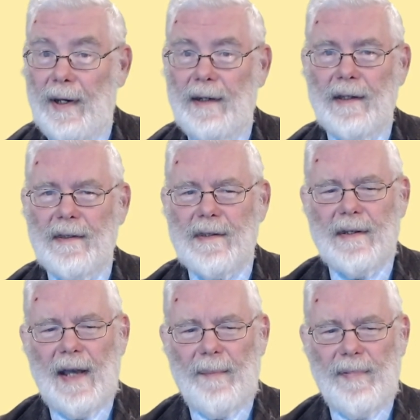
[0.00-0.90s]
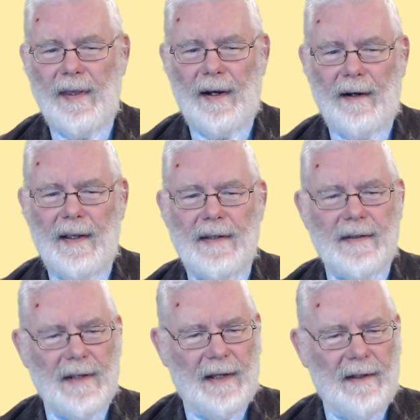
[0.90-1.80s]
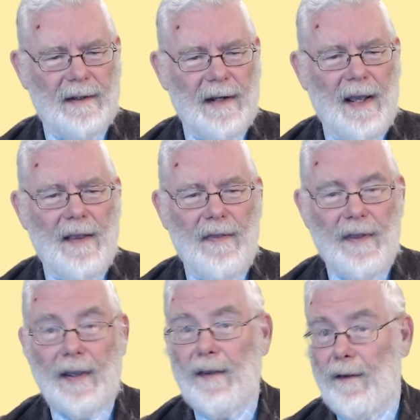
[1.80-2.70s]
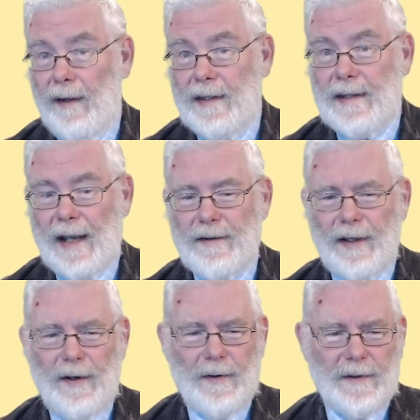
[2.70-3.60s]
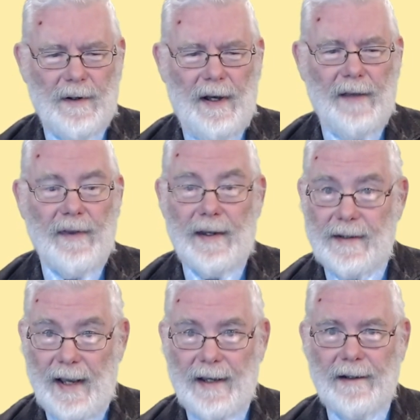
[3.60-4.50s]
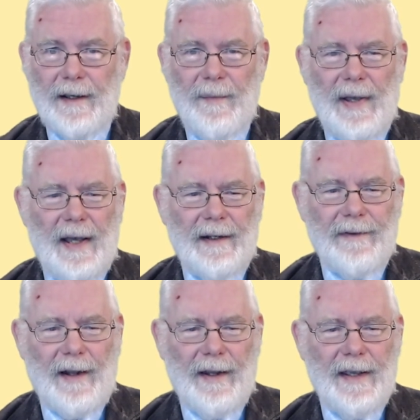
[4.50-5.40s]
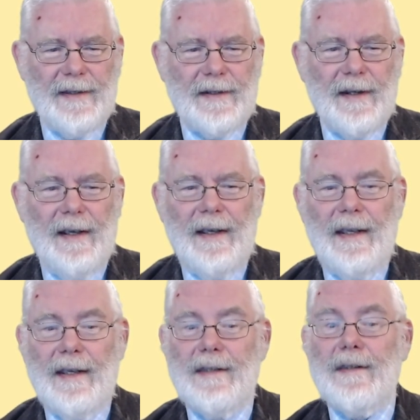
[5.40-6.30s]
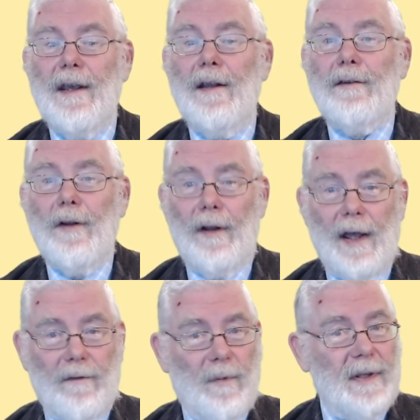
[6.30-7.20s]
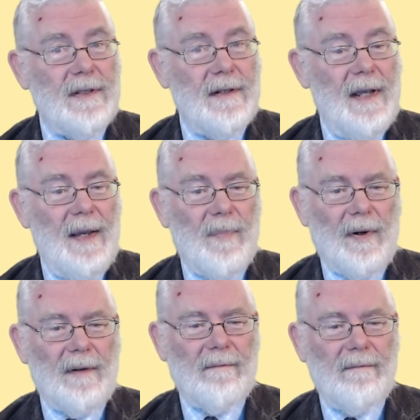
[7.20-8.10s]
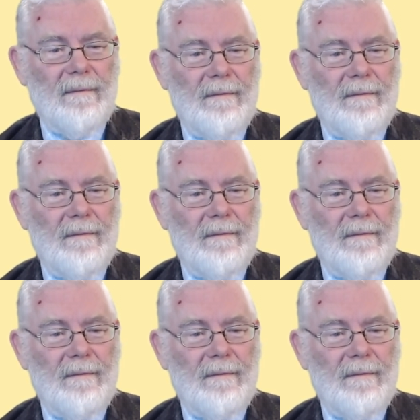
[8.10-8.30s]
But he didn't stop there. He said, the list actually goes on. The second command in the list is to love one's neighbor.